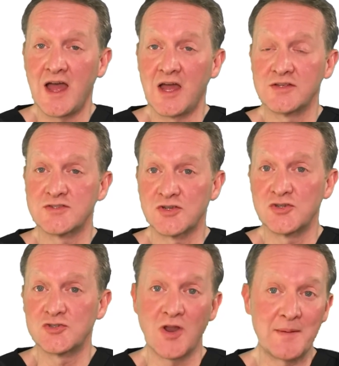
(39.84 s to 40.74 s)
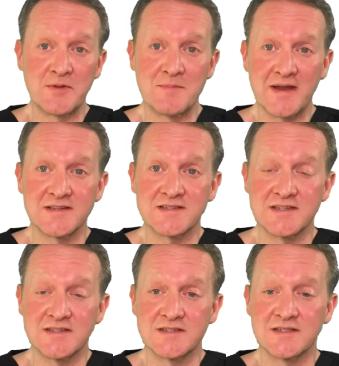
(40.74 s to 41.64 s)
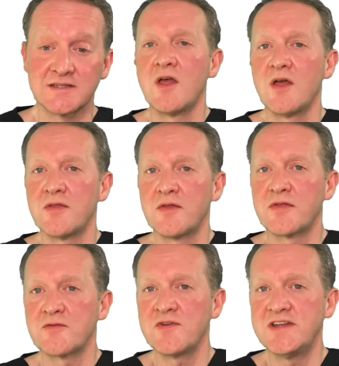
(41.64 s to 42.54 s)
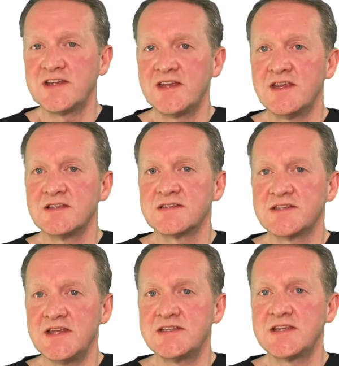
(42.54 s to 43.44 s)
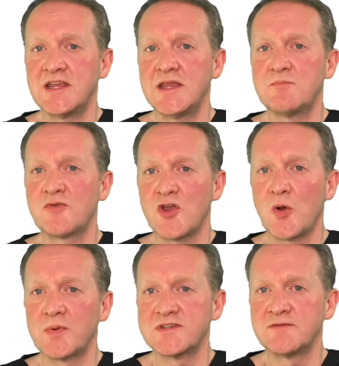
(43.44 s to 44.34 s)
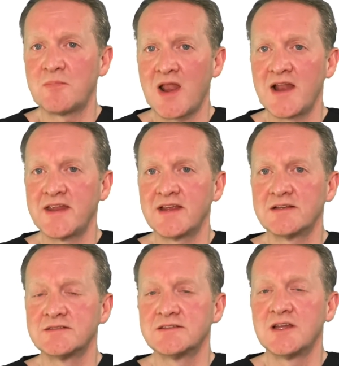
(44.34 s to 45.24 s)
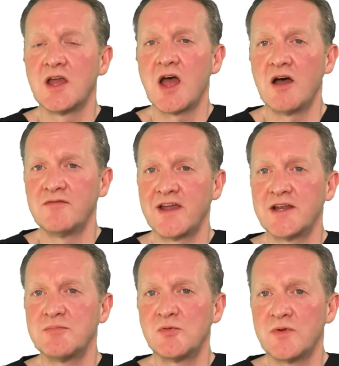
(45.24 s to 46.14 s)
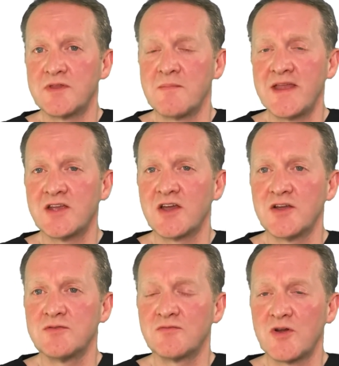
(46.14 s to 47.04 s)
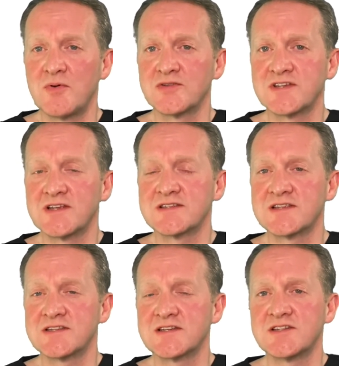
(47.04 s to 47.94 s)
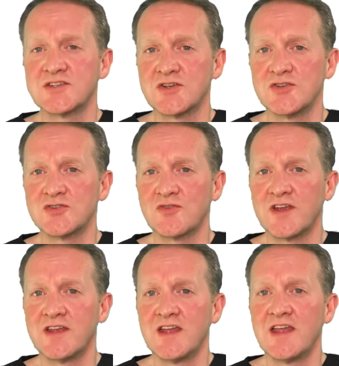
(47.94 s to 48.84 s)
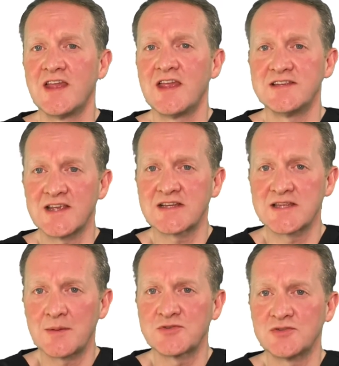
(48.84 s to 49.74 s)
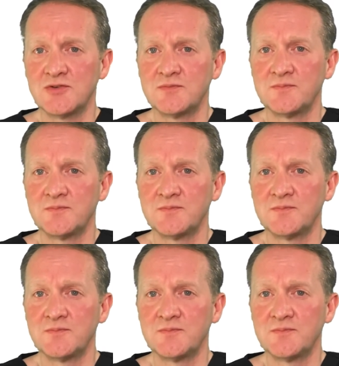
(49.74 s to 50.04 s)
surgical abnormalities. The 3D Ct Pre-Operative Planning available with the Mako robotic assisted surgery is exceptional.